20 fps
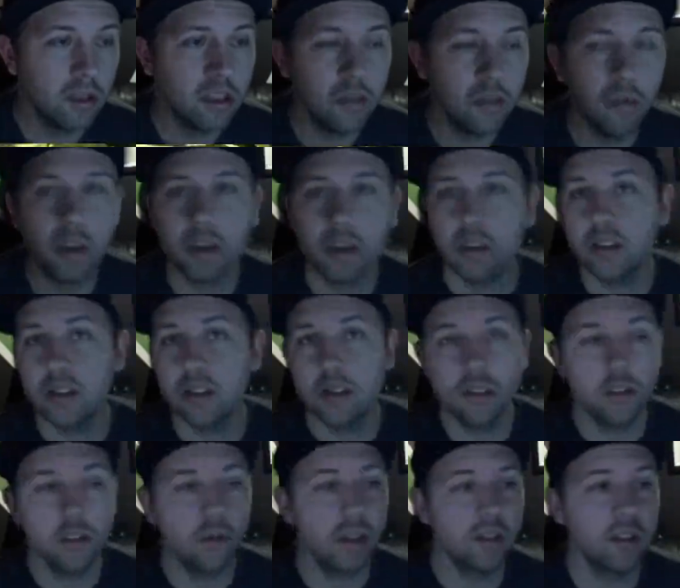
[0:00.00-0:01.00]
reason why these
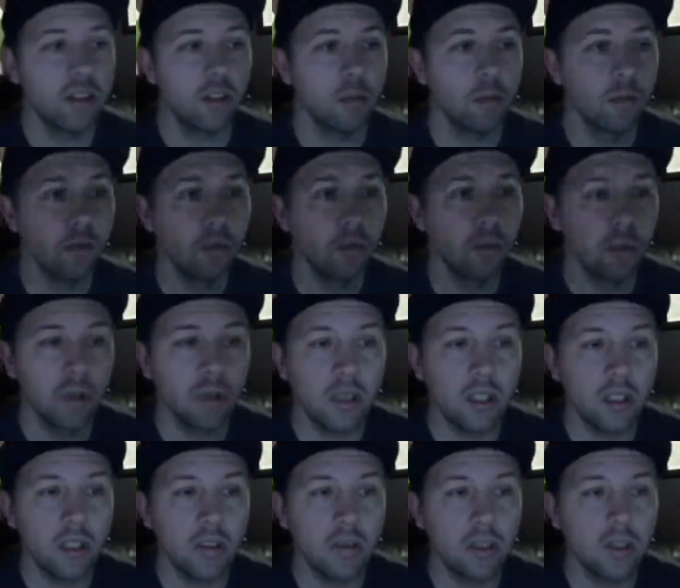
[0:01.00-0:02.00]
two spots are really